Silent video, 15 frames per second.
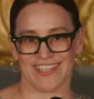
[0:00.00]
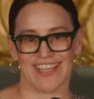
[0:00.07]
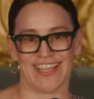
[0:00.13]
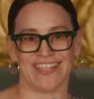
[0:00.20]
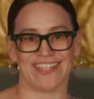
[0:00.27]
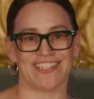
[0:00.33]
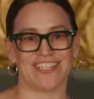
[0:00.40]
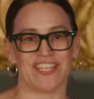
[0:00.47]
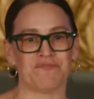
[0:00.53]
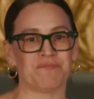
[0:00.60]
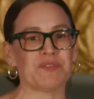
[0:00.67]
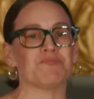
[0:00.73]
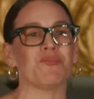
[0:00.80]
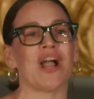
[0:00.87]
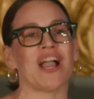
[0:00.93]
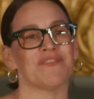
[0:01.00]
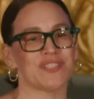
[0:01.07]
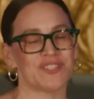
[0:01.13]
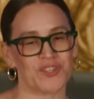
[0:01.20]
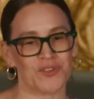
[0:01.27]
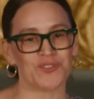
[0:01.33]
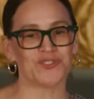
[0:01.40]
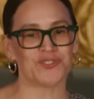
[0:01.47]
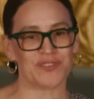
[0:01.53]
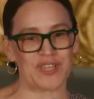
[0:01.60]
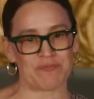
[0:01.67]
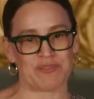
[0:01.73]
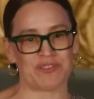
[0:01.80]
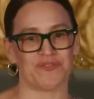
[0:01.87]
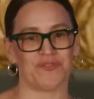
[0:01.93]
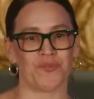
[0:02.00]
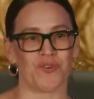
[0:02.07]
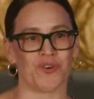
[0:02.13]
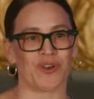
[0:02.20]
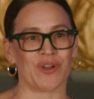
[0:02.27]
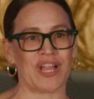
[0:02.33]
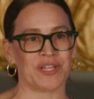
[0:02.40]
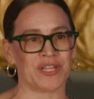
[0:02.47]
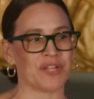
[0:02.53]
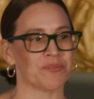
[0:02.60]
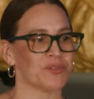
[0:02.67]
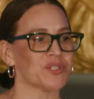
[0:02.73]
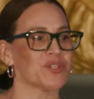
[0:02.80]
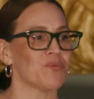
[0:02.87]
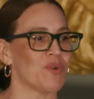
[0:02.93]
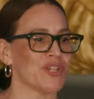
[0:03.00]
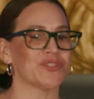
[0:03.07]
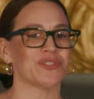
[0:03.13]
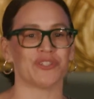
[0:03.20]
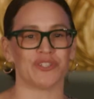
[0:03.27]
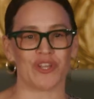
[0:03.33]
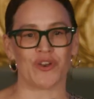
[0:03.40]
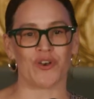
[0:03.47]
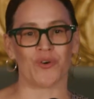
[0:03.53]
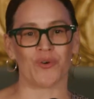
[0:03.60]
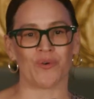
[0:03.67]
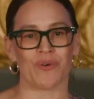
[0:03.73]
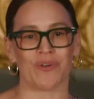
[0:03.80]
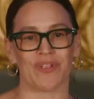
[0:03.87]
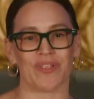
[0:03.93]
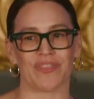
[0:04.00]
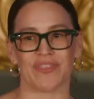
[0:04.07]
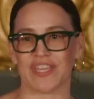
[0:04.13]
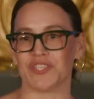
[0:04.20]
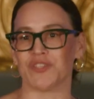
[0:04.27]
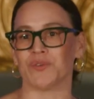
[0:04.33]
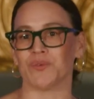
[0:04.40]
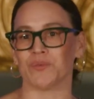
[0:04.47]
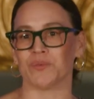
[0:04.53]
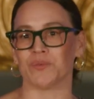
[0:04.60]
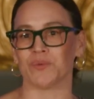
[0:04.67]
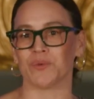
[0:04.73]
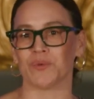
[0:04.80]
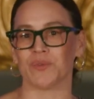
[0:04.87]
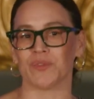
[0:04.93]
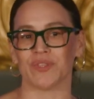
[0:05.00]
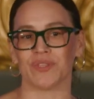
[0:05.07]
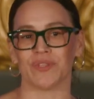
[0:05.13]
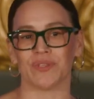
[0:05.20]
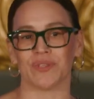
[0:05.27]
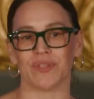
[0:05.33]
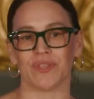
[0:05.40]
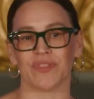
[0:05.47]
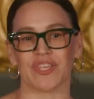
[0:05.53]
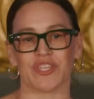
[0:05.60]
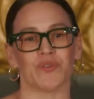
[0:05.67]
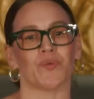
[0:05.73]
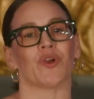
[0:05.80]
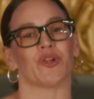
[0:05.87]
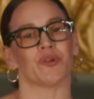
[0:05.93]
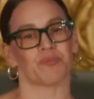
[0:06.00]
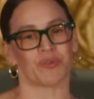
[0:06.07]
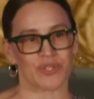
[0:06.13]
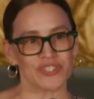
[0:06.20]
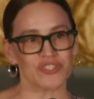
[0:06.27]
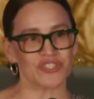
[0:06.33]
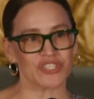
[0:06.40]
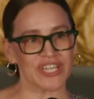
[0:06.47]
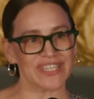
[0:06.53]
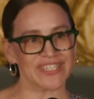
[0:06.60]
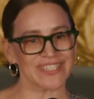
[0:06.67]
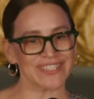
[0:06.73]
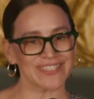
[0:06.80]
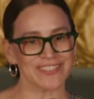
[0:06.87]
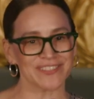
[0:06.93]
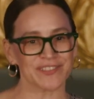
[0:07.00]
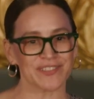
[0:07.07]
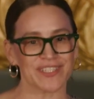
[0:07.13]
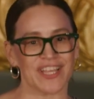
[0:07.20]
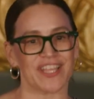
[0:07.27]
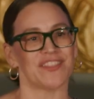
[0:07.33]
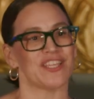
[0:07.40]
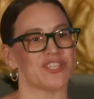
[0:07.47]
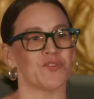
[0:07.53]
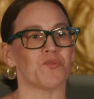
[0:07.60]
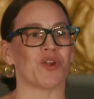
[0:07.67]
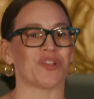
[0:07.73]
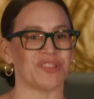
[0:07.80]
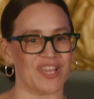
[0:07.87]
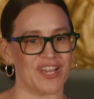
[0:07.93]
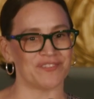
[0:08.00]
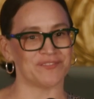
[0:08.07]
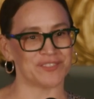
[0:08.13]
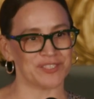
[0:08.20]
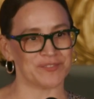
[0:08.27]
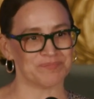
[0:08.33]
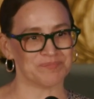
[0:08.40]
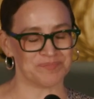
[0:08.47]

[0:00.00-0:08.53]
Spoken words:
And if people haven't told you that before, I really want you to know that you are appreciated and that you are loved.